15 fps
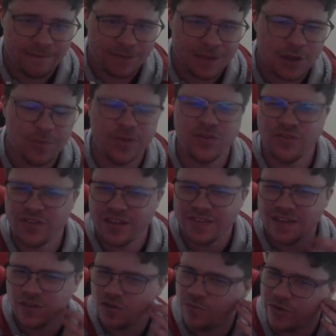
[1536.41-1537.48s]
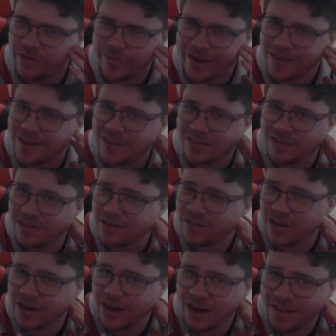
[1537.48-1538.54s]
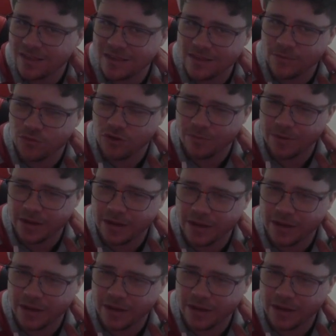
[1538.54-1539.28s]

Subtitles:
It'll be interesting if they do bring back Dixon because I can't see them dropping